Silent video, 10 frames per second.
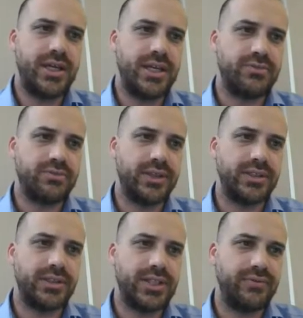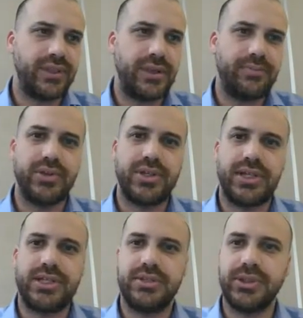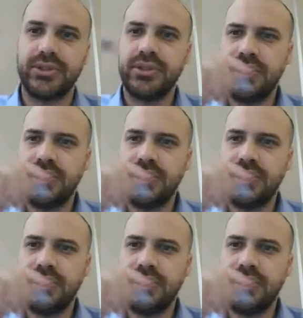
is relatively predictable.